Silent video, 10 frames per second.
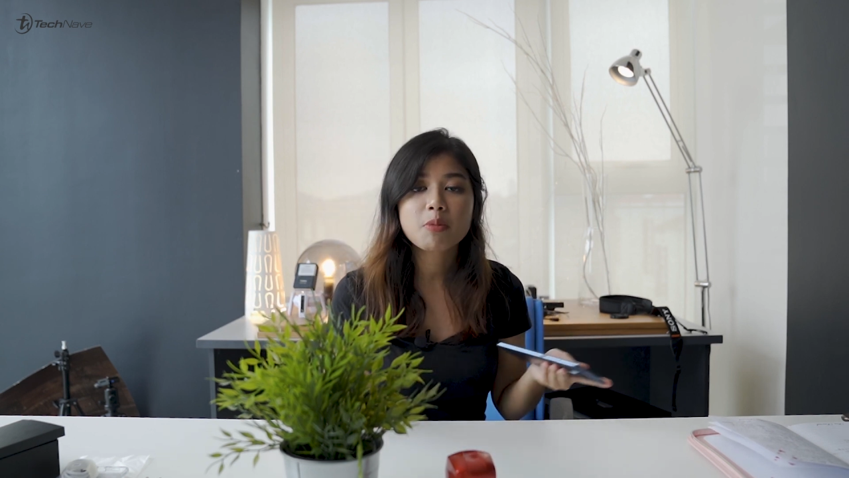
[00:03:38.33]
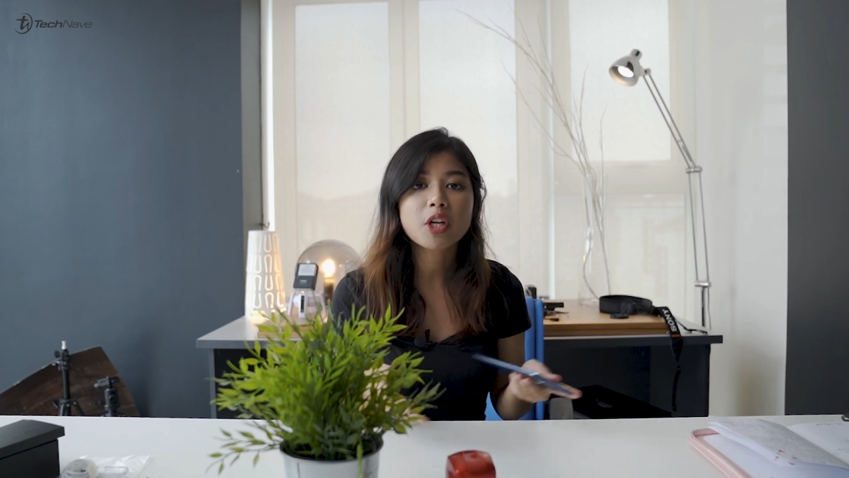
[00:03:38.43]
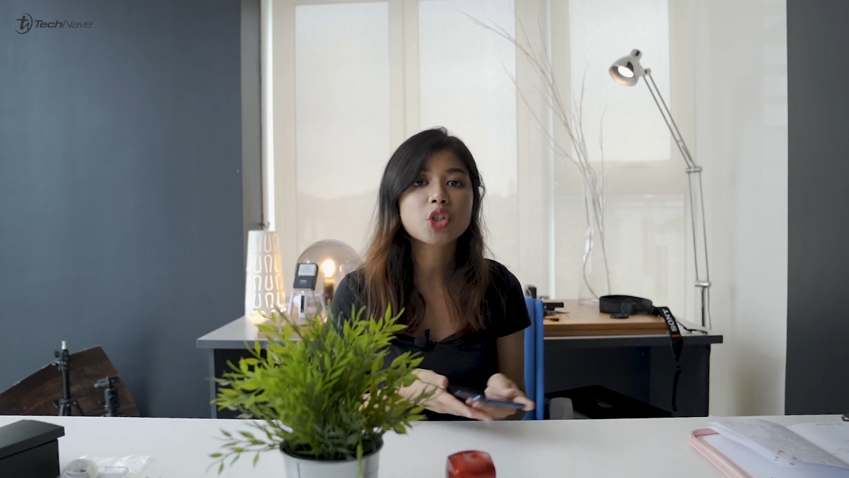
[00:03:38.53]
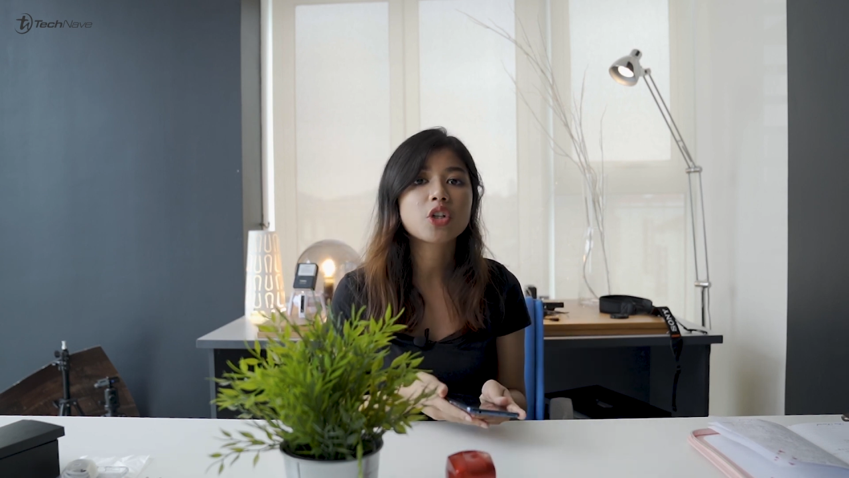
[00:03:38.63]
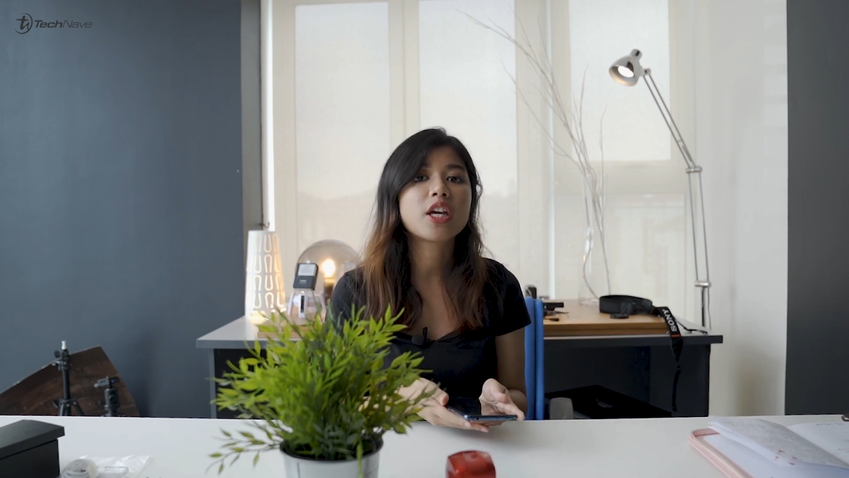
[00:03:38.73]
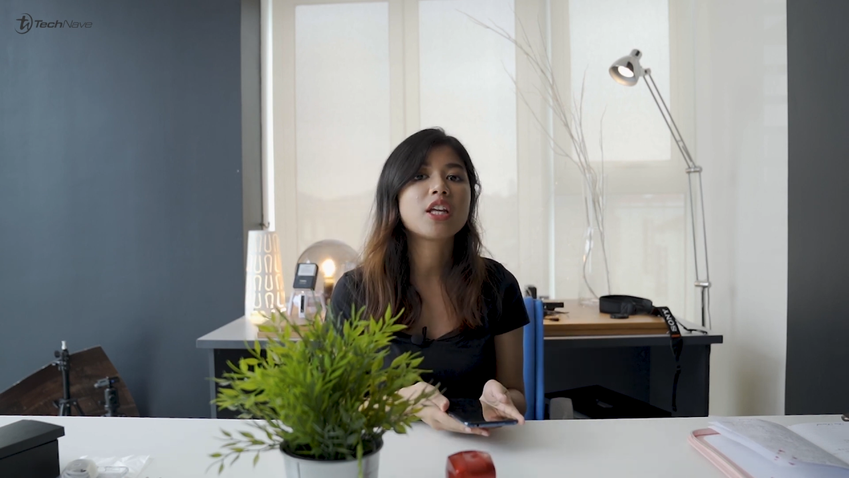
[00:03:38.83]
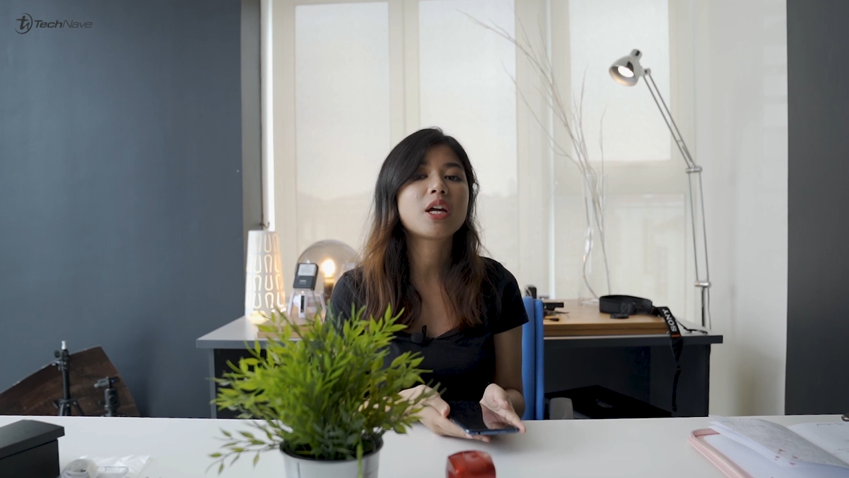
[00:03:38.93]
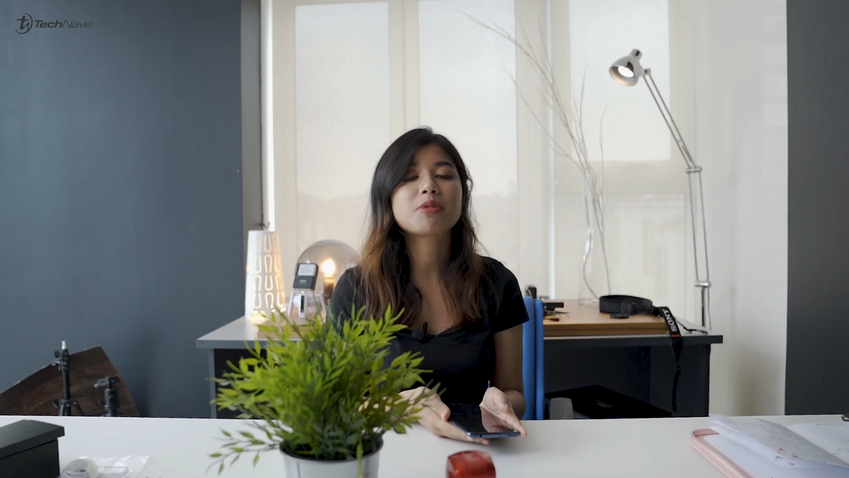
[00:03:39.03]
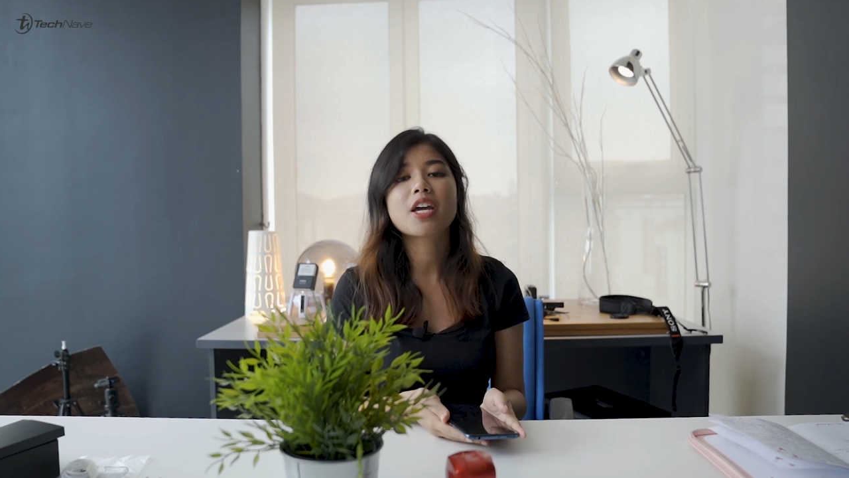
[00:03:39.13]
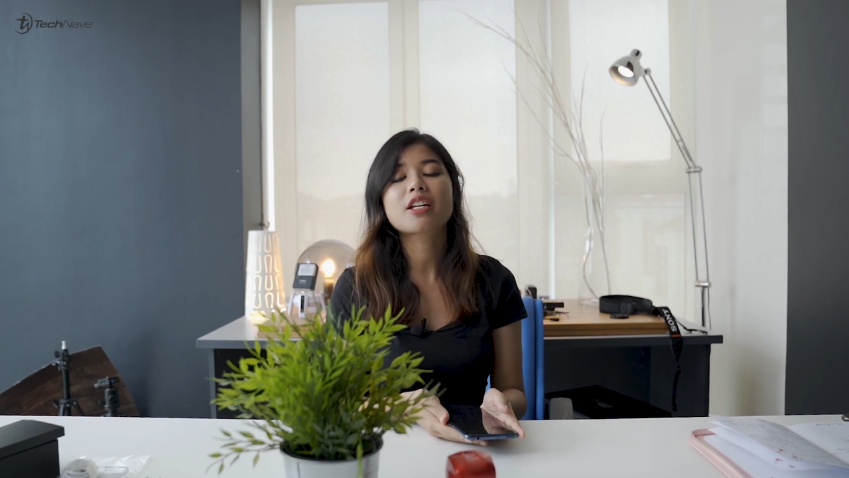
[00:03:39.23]
make sure to hit
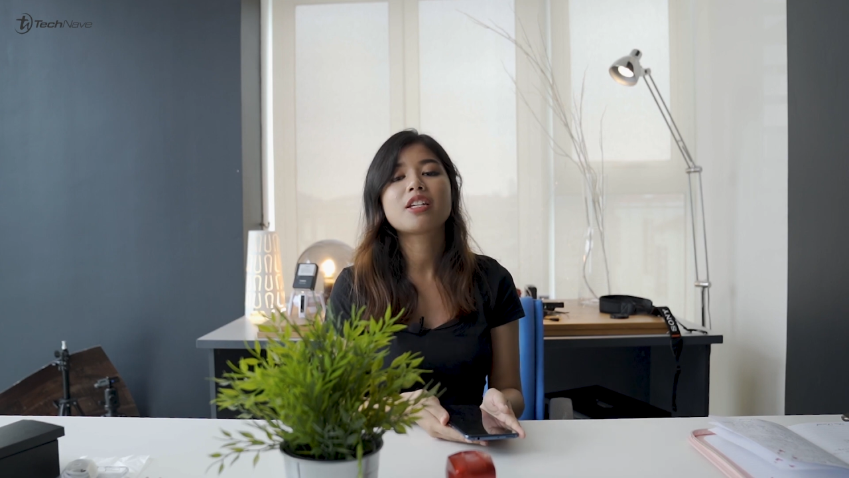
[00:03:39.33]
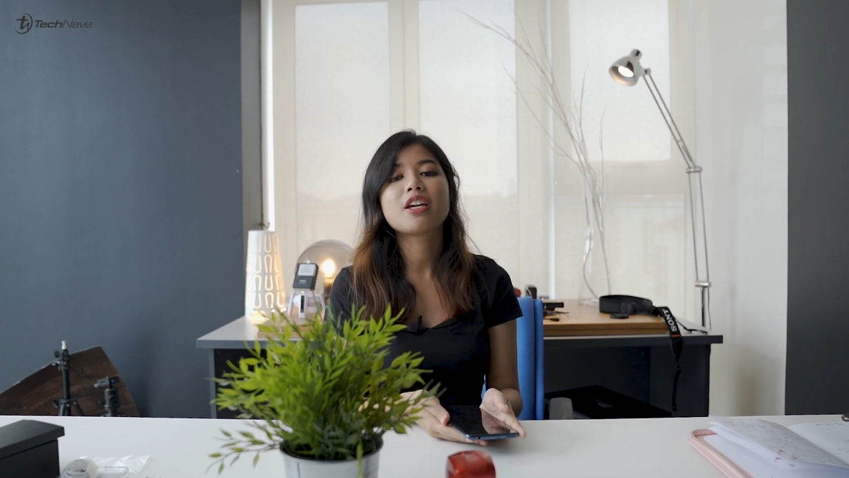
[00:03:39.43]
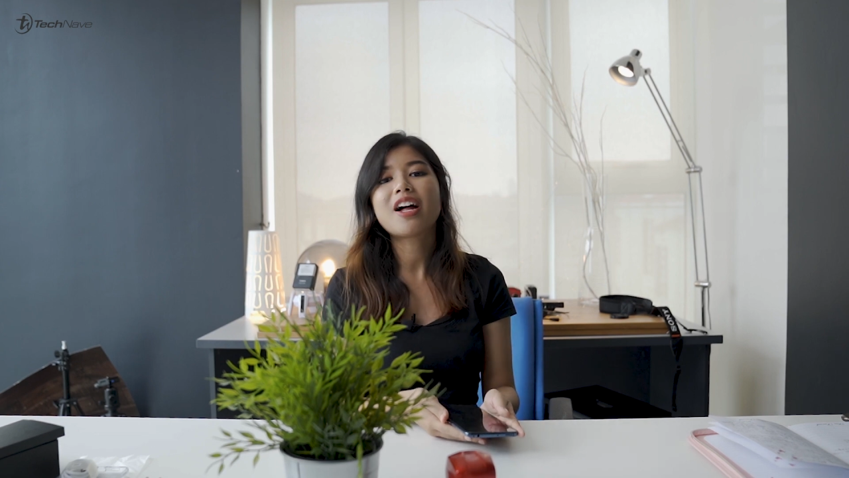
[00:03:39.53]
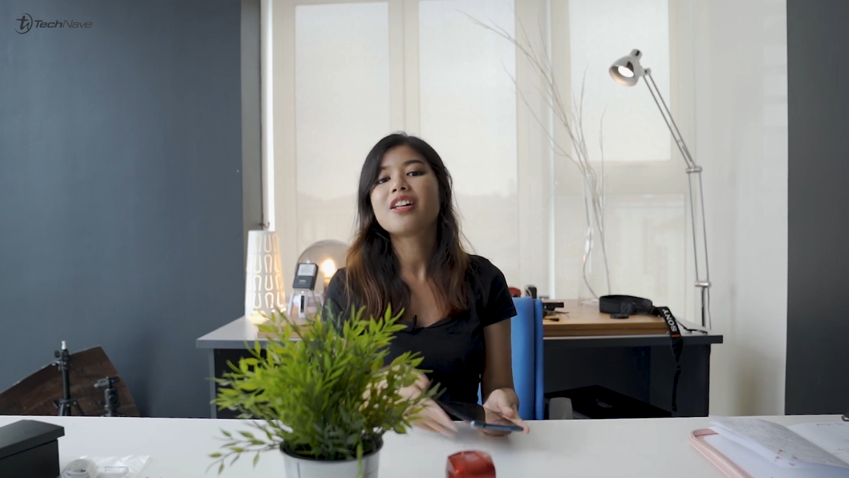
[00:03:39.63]
up TechNave.